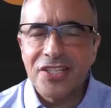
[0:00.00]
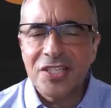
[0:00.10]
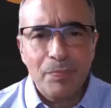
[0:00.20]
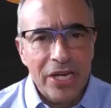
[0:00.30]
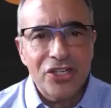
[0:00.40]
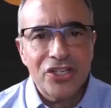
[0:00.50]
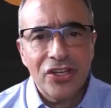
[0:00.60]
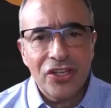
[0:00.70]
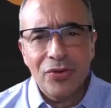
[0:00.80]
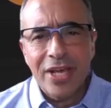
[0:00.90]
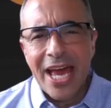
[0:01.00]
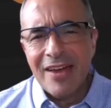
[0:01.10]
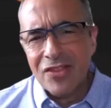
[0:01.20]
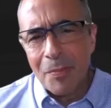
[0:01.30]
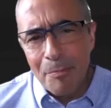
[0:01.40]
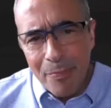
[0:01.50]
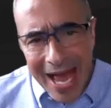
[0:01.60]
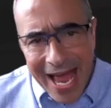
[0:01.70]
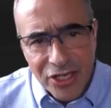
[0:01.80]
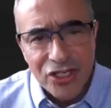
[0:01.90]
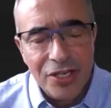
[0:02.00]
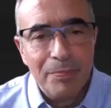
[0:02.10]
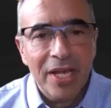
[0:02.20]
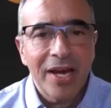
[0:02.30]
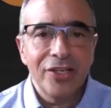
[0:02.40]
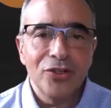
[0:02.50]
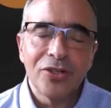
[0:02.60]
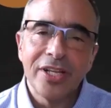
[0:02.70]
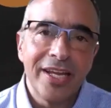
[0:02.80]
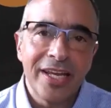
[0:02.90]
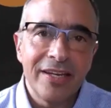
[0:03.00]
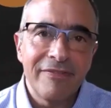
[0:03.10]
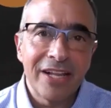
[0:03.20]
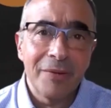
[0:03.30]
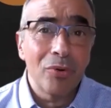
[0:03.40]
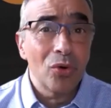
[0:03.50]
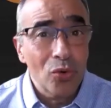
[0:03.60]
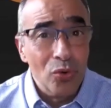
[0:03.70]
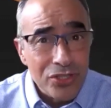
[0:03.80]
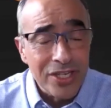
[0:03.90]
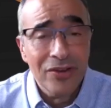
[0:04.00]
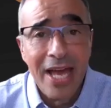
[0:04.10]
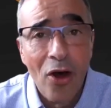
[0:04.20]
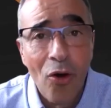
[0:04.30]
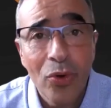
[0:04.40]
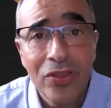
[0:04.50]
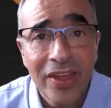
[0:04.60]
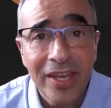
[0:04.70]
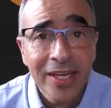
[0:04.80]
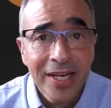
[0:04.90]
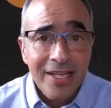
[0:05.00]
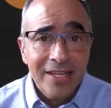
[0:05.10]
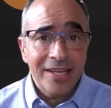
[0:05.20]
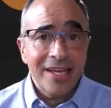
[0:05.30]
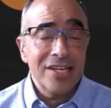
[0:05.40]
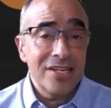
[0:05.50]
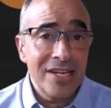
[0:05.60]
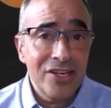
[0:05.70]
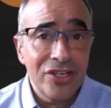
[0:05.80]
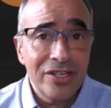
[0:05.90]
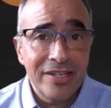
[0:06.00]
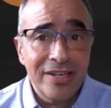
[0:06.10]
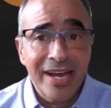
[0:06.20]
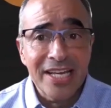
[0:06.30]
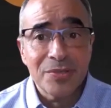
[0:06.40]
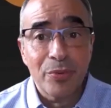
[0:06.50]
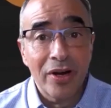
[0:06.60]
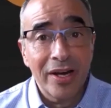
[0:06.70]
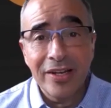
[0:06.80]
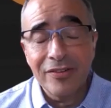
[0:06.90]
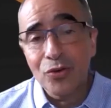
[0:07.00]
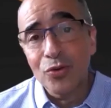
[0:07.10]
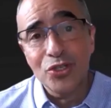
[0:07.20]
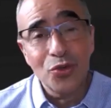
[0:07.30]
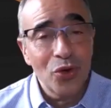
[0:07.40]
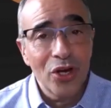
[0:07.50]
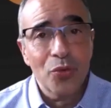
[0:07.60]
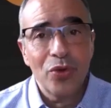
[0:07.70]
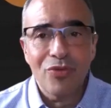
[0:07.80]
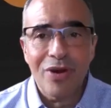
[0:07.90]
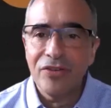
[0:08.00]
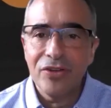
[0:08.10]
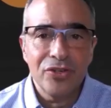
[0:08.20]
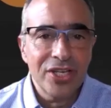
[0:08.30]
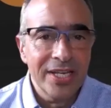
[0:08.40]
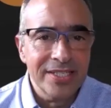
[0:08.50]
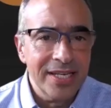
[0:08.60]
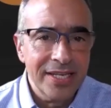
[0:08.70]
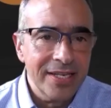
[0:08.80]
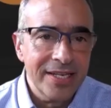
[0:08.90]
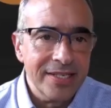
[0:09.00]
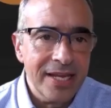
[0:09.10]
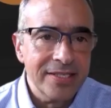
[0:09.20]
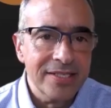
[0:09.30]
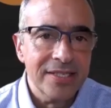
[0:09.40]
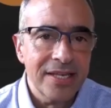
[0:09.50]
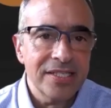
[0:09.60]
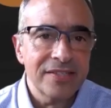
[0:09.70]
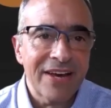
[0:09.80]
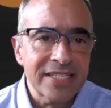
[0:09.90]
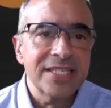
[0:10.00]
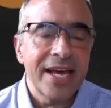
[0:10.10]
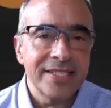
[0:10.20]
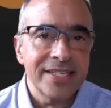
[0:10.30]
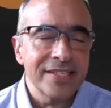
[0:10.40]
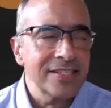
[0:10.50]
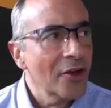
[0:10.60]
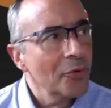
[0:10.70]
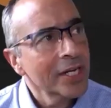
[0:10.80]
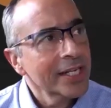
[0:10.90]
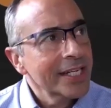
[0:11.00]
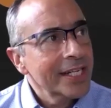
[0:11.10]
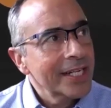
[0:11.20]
the speech that you gave, the passion behind your learning and development, but also you help with the Indonesian diaspora, and of course you work with refugees. It's fascinating. So